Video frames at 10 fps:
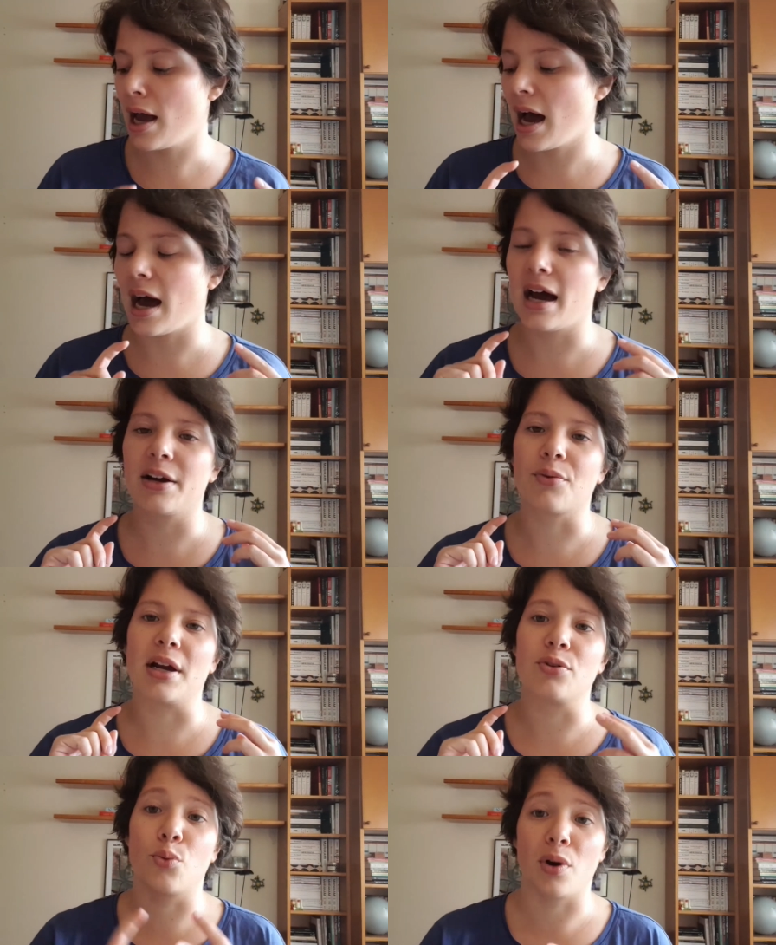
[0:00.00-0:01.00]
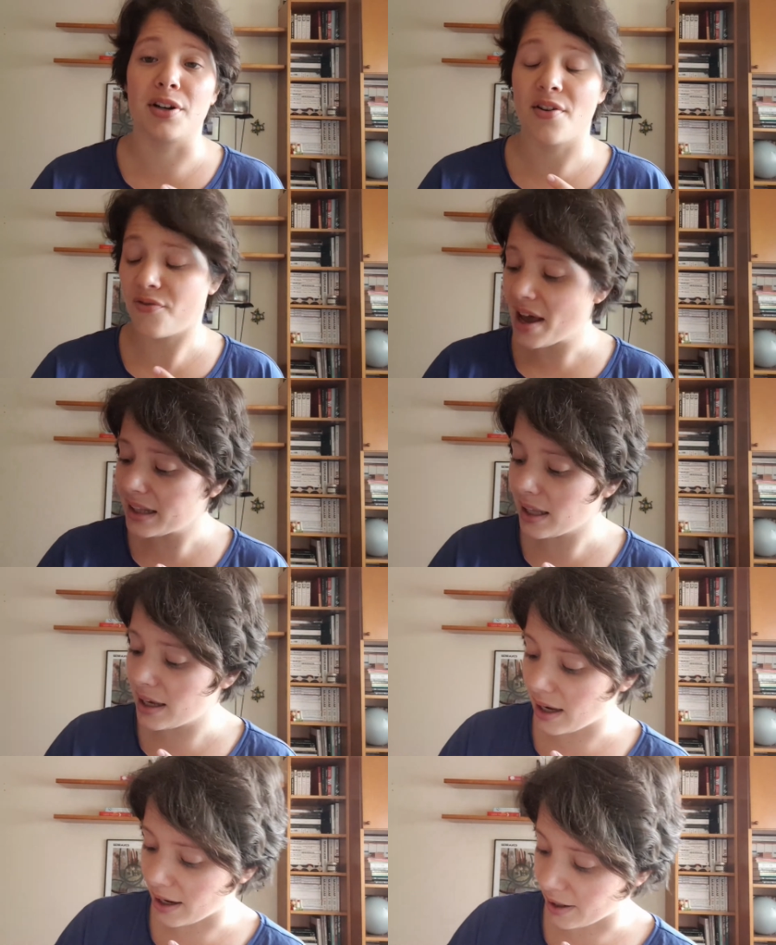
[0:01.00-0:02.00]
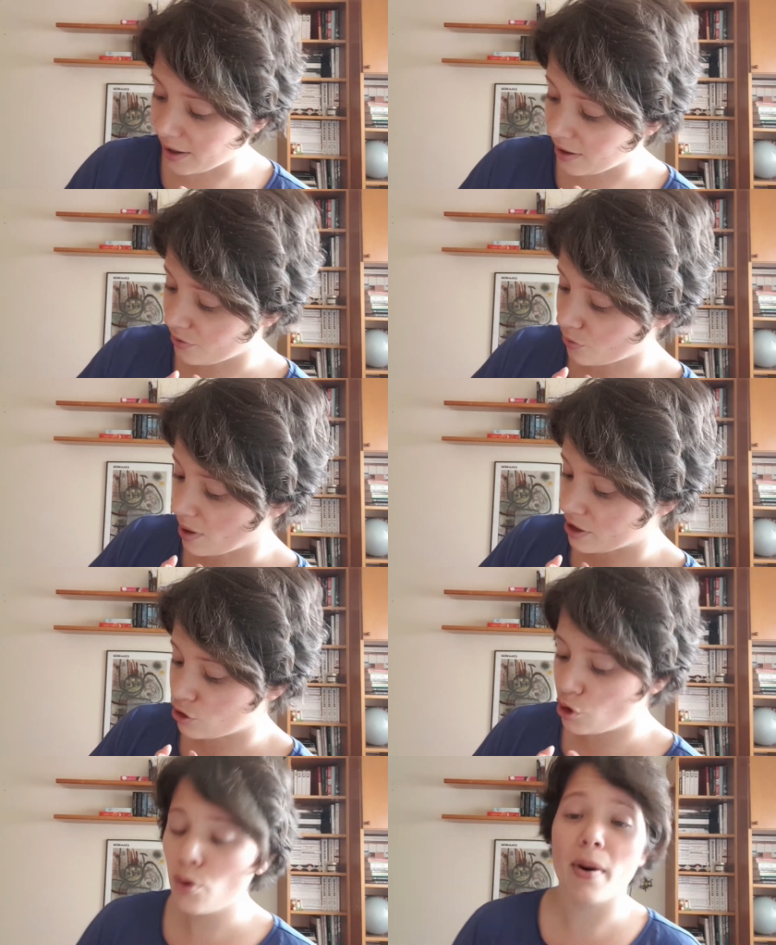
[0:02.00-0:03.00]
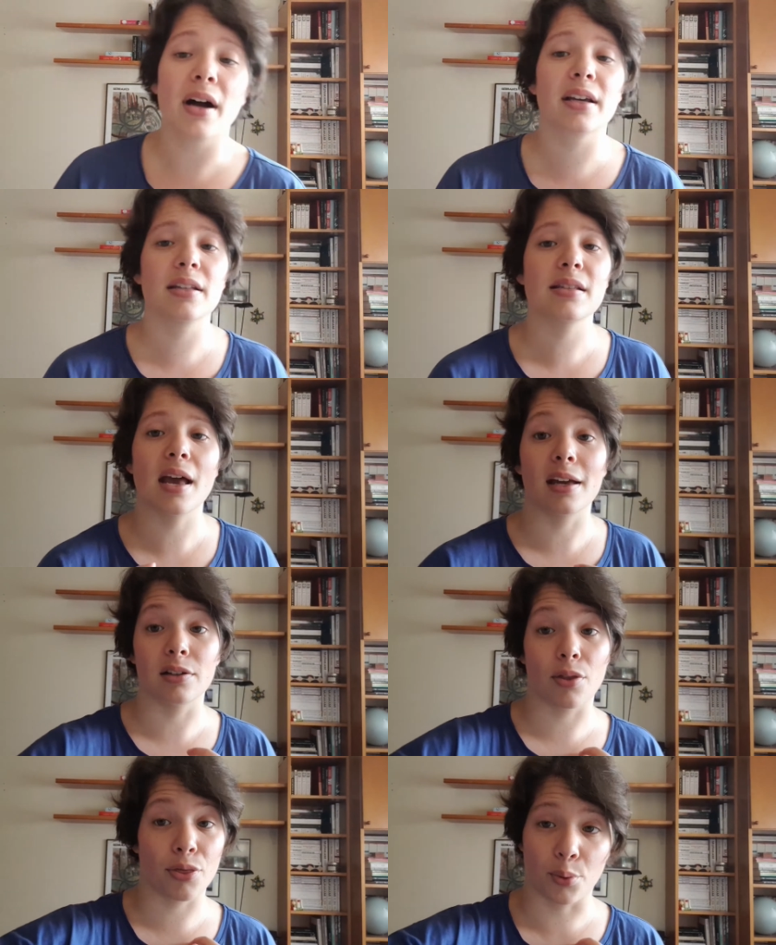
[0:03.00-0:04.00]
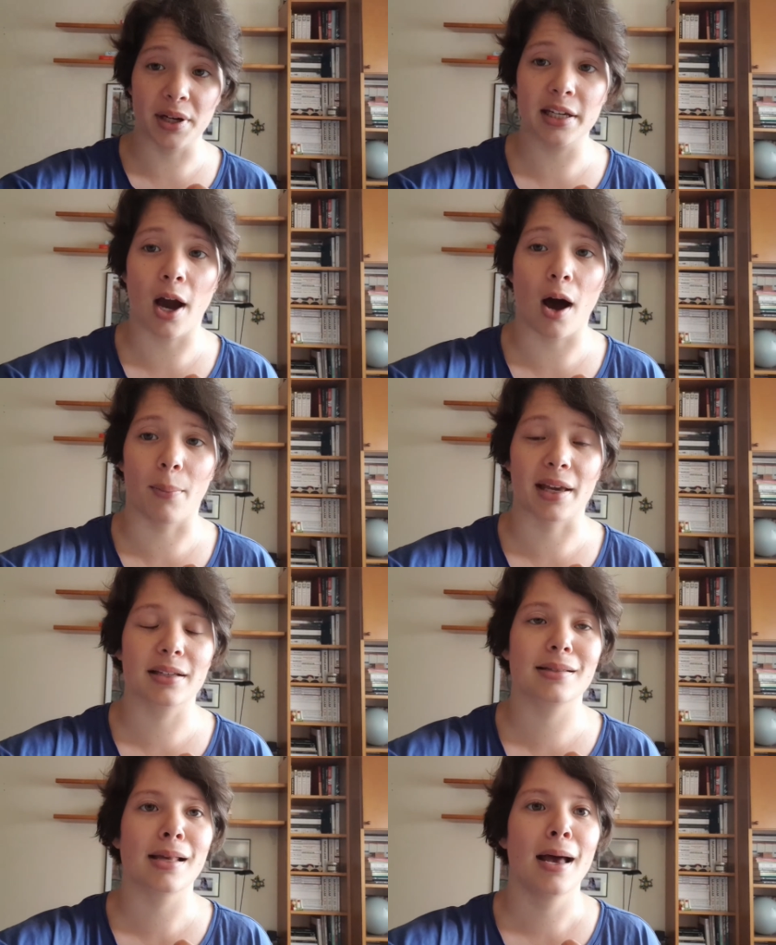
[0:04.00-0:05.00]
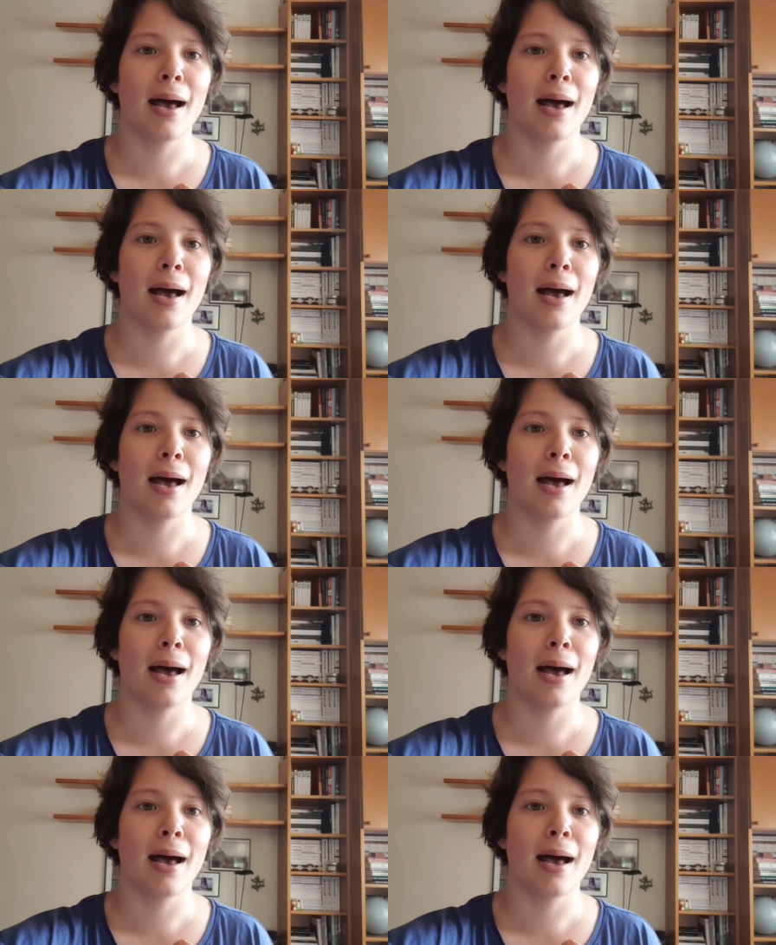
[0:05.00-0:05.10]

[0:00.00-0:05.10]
I read one novella, I've read 2 mangas, and 3 comics.